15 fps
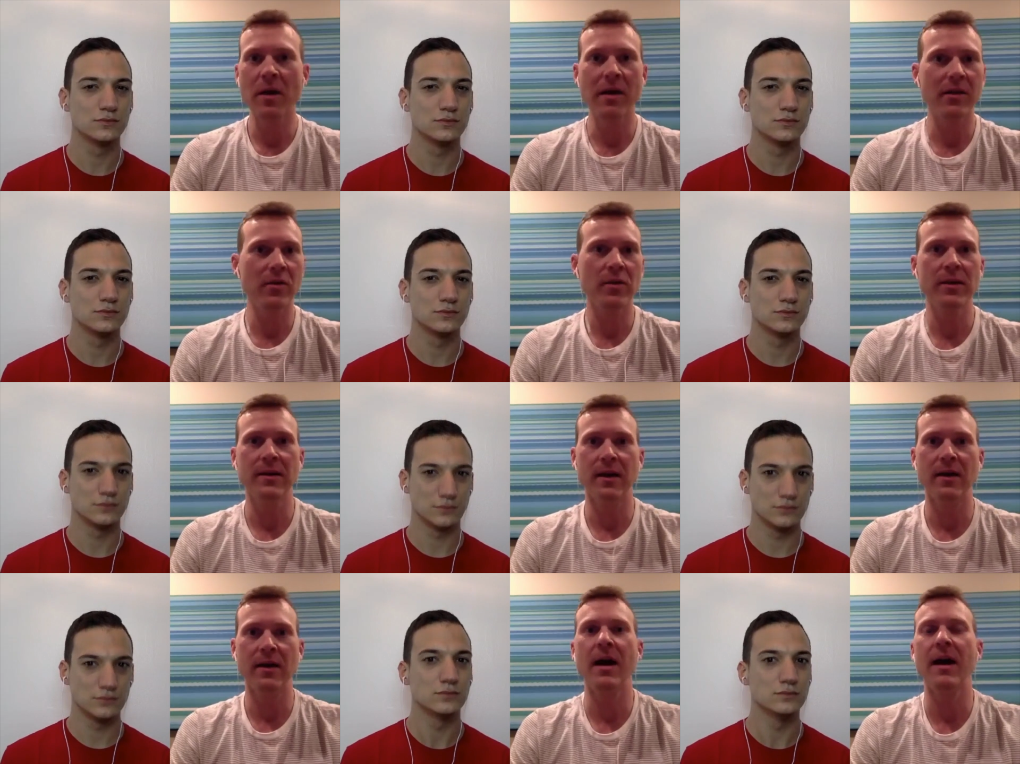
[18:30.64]
Speaker 1: a
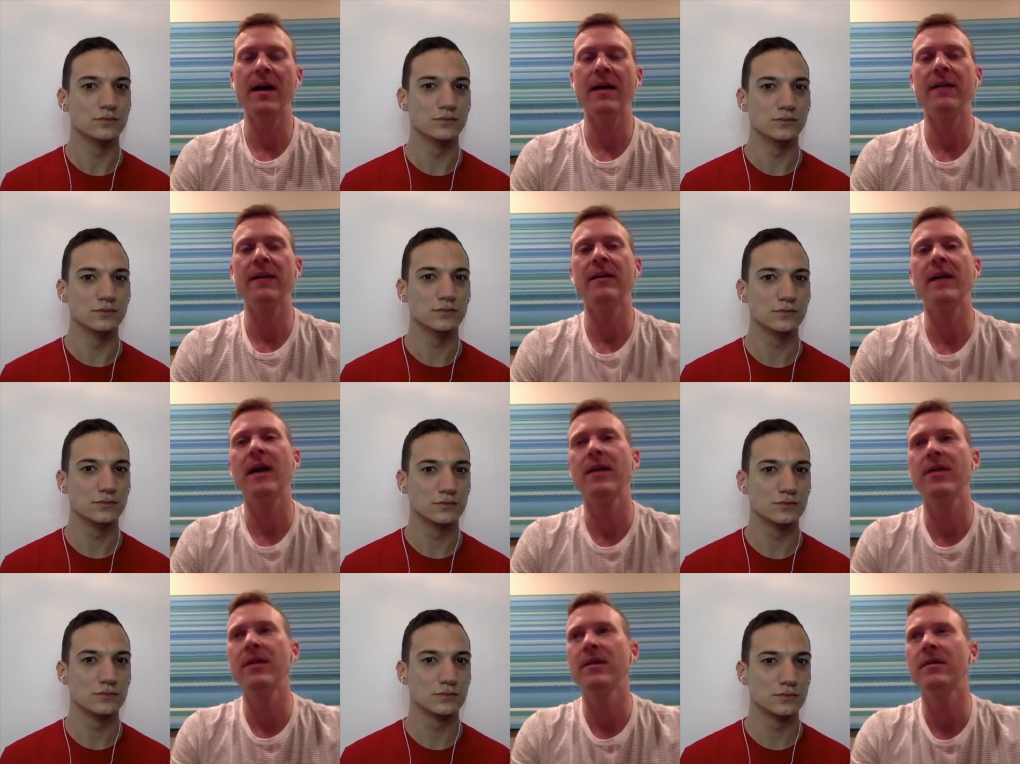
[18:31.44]
ballerina, and
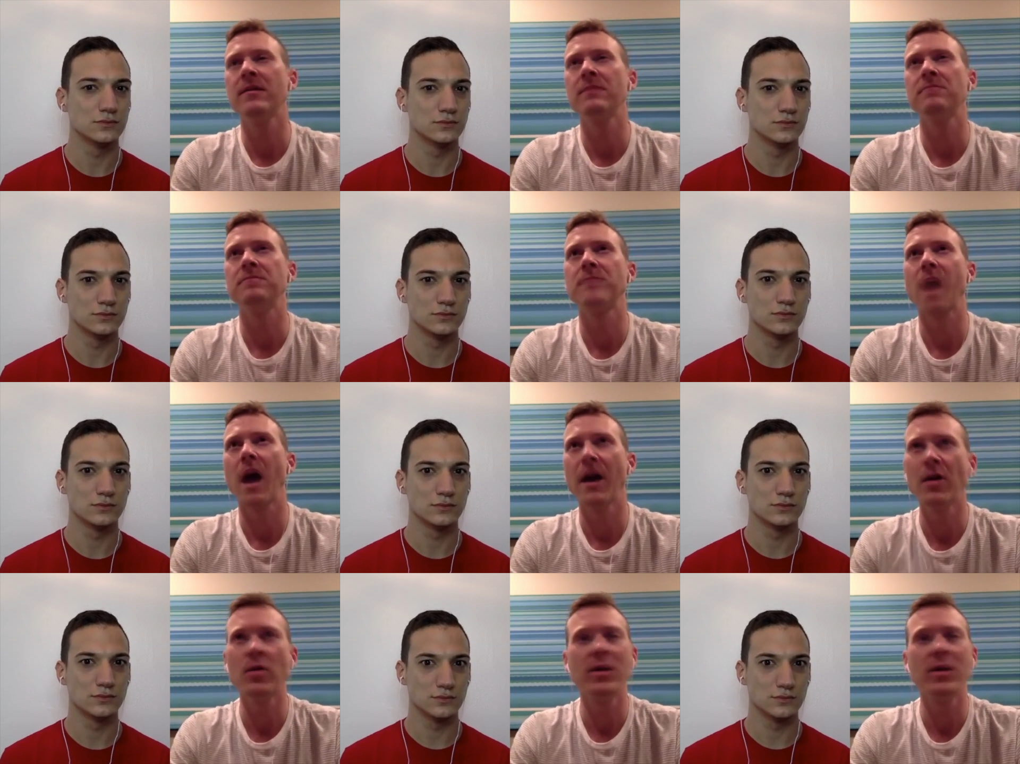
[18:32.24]
I think
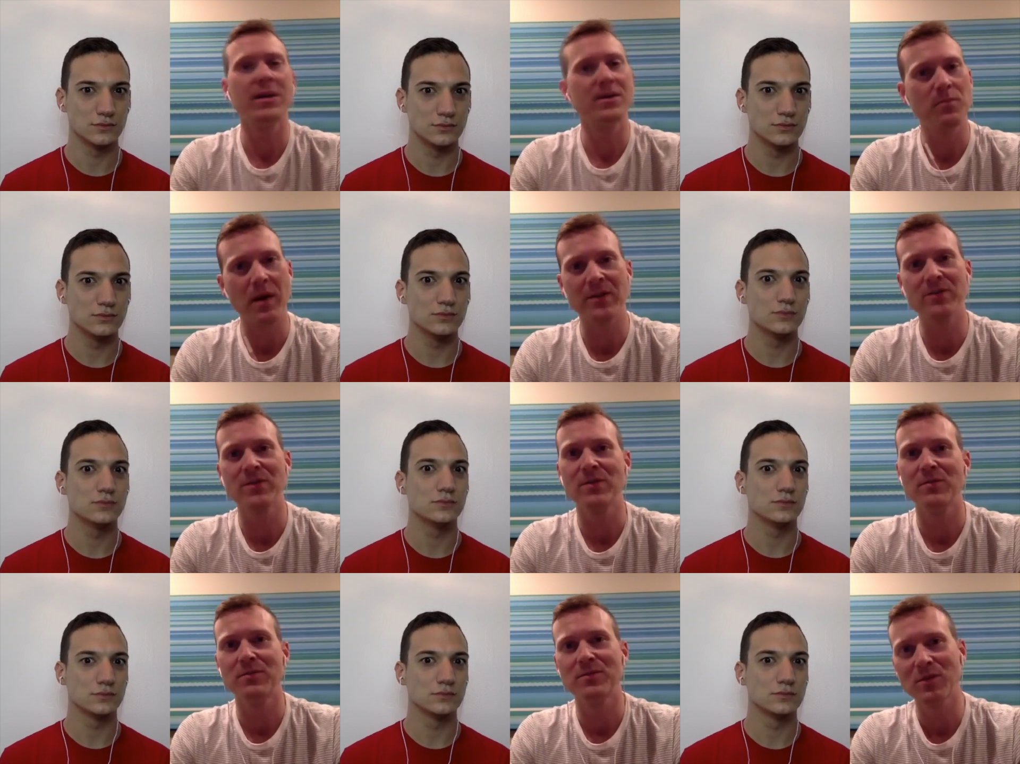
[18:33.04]
I don't
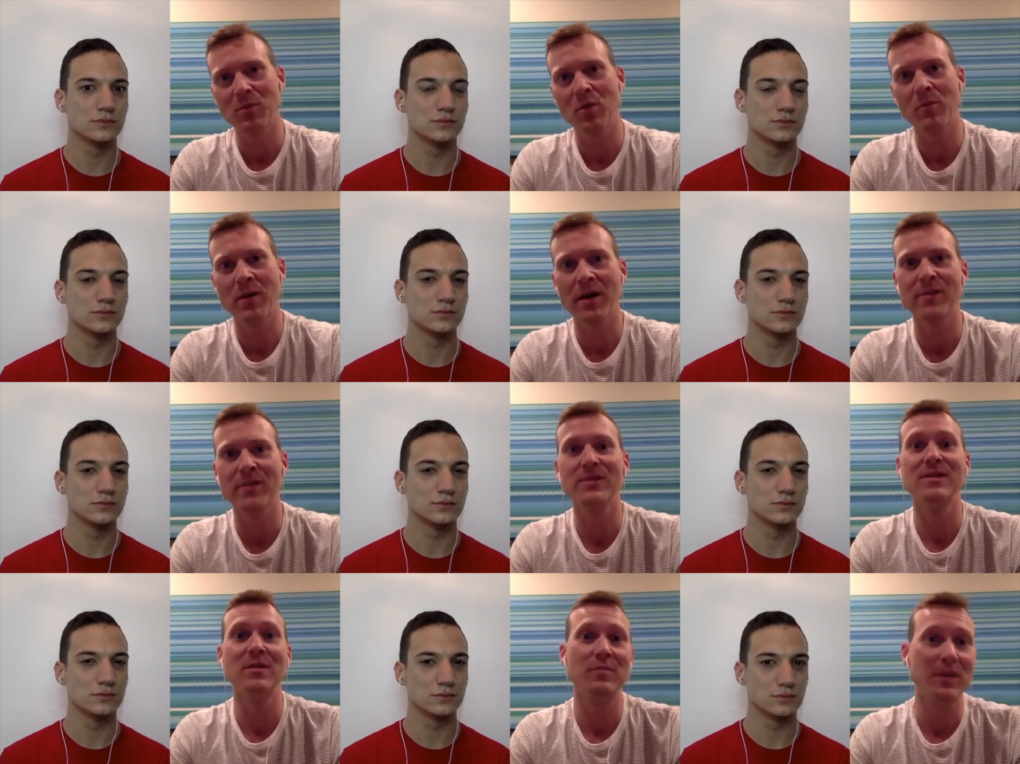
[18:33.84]
expect Simone
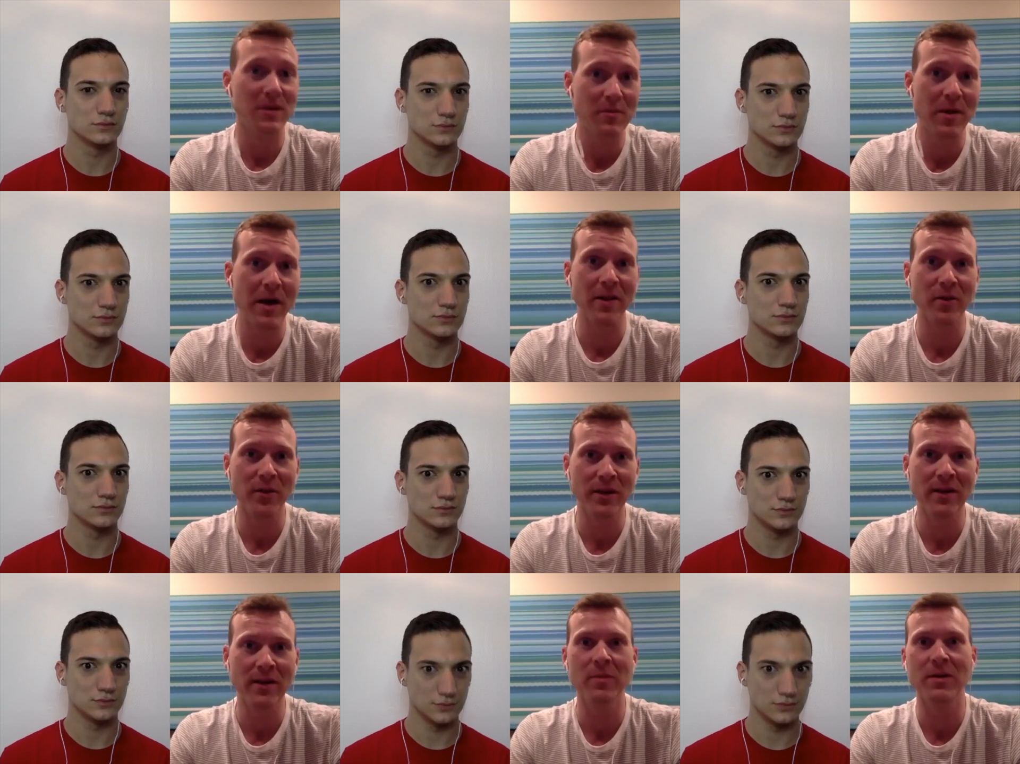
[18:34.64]
Biles to be a
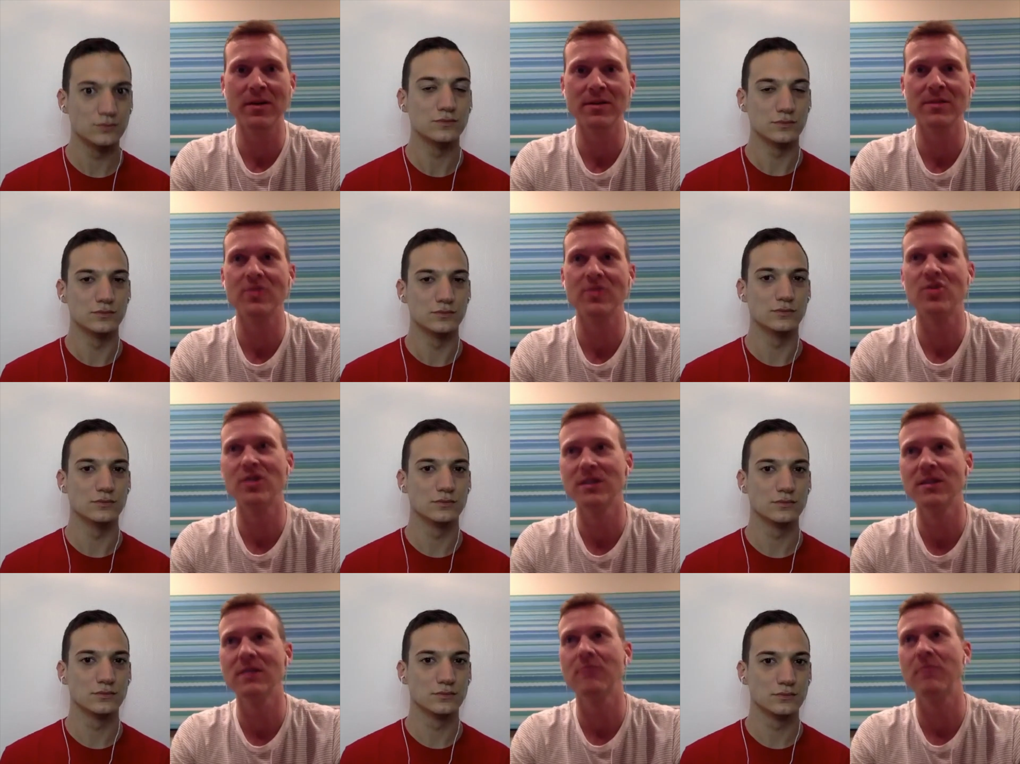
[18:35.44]
ballerina because
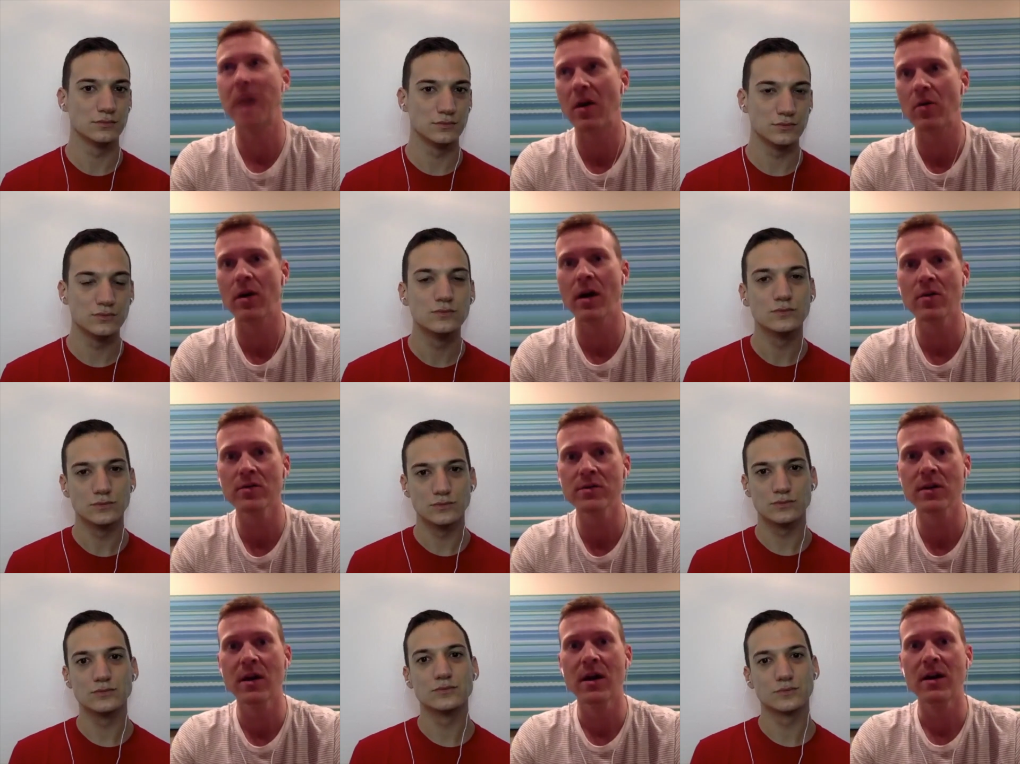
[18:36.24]
she's a
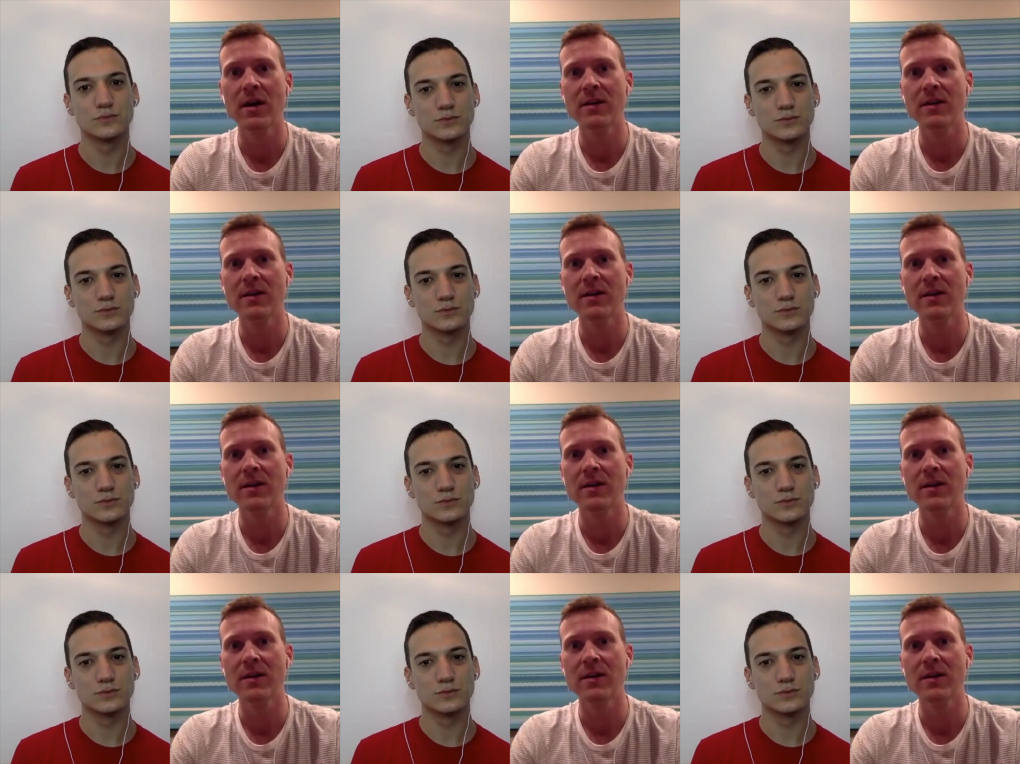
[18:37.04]
powerhouse.